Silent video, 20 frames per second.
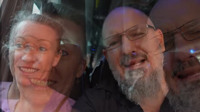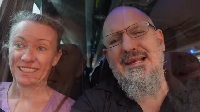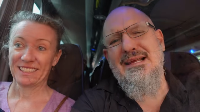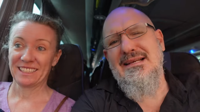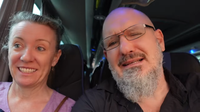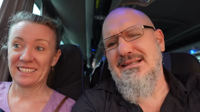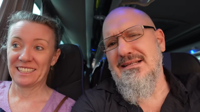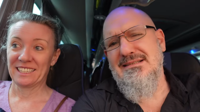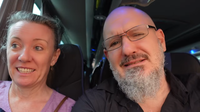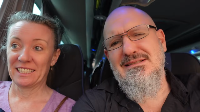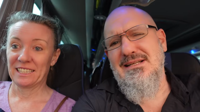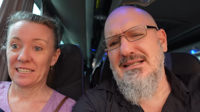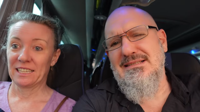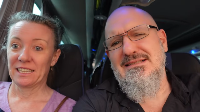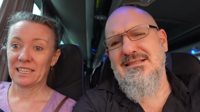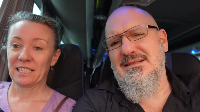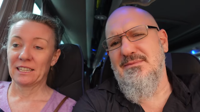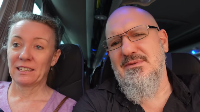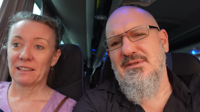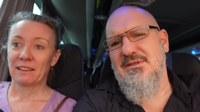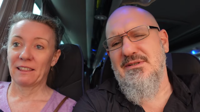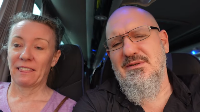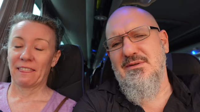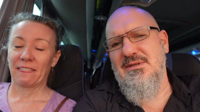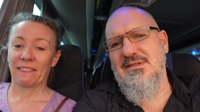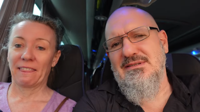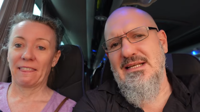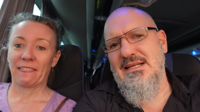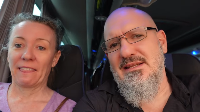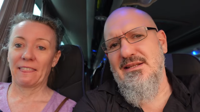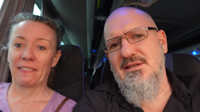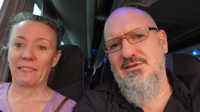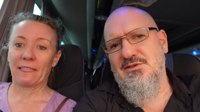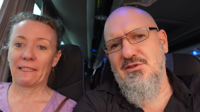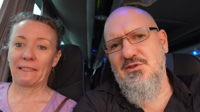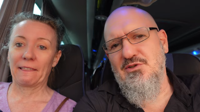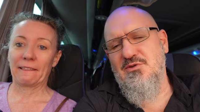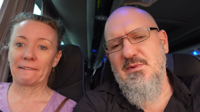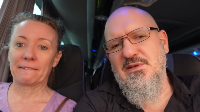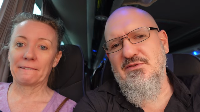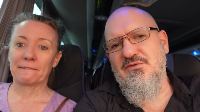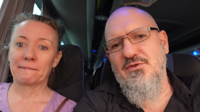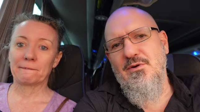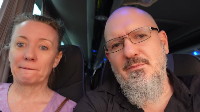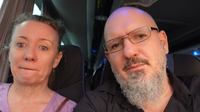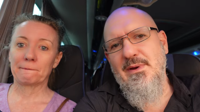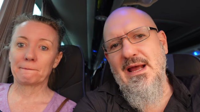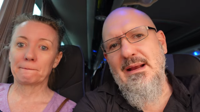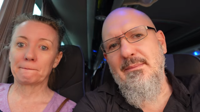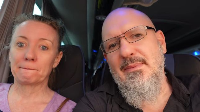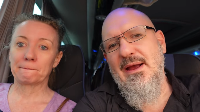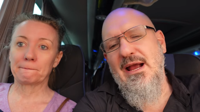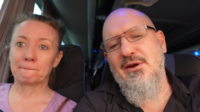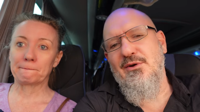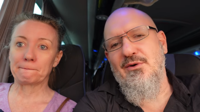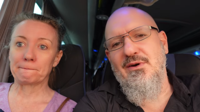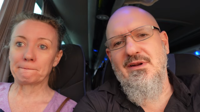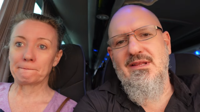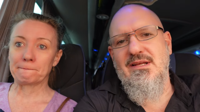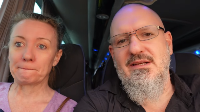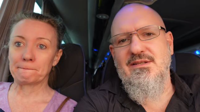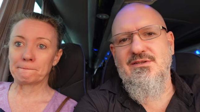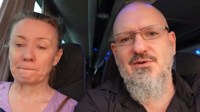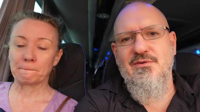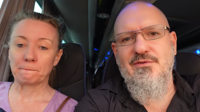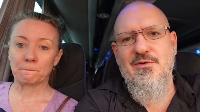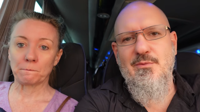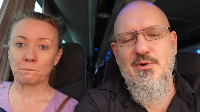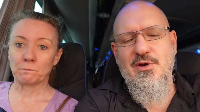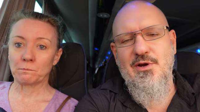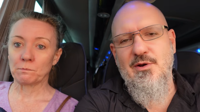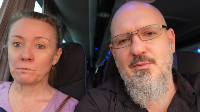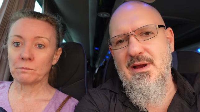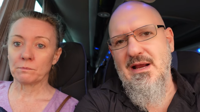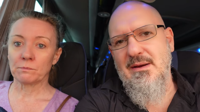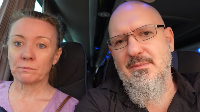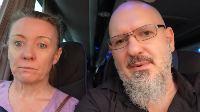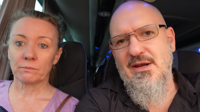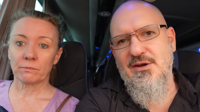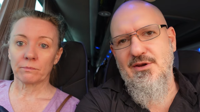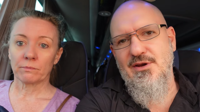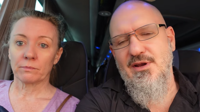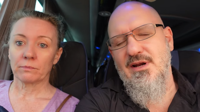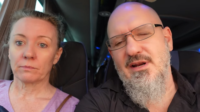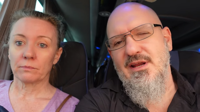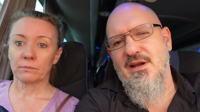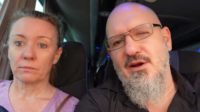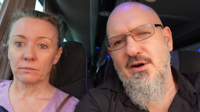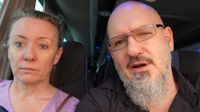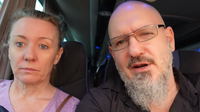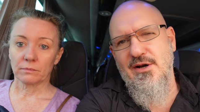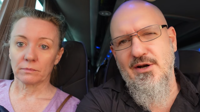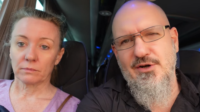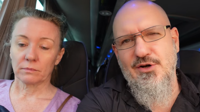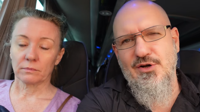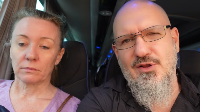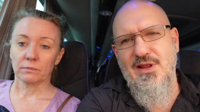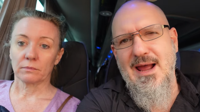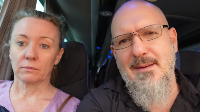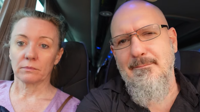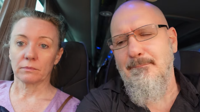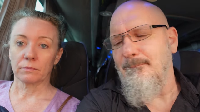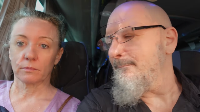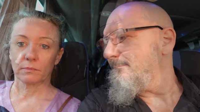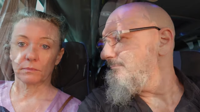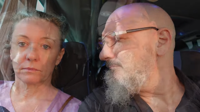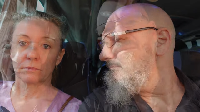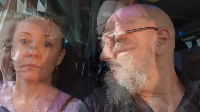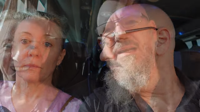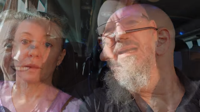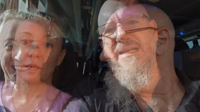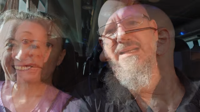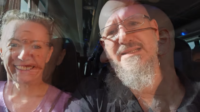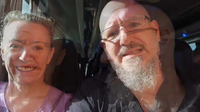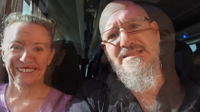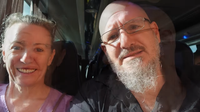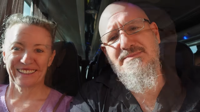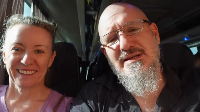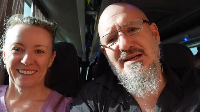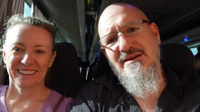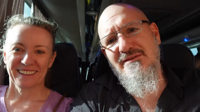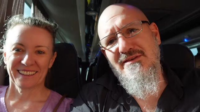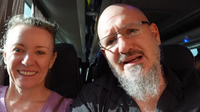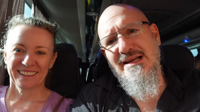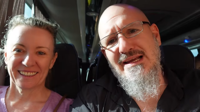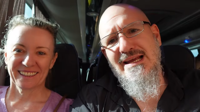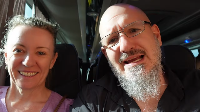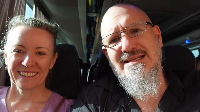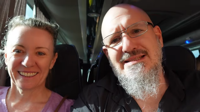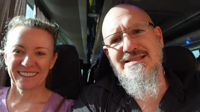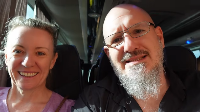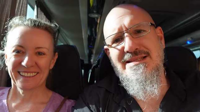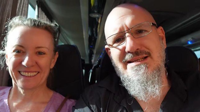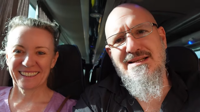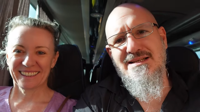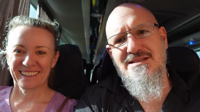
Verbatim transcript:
Speaker 1: It does not seem that there is, and there's no space for a backpack or anything. So if you bring your backpack, you got to carry it on your lap. At least me, I've got Kate sitting